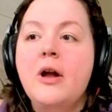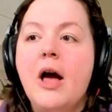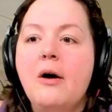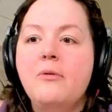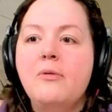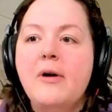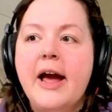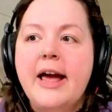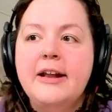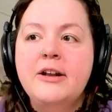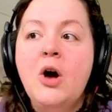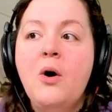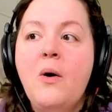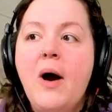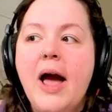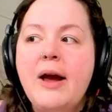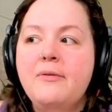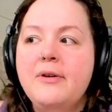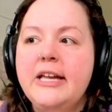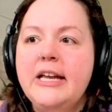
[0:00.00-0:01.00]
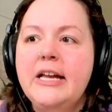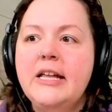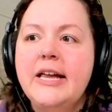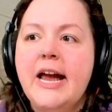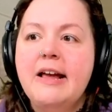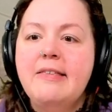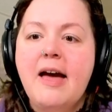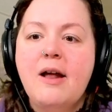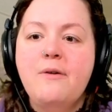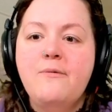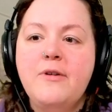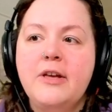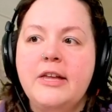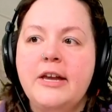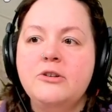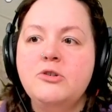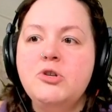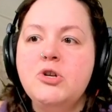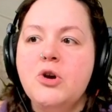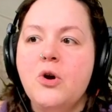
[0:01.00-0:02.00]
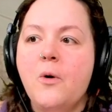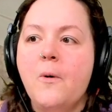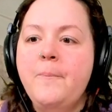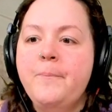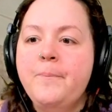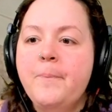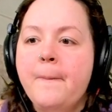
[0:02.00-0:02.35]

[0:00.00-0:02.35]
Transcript: All oh, right. No, I really like that feeling too